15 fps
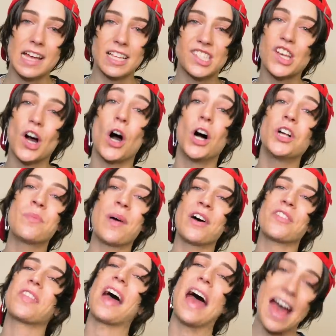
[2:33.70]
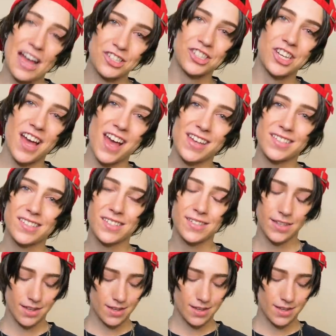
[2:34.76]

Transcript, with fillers: It's all about the hashtags.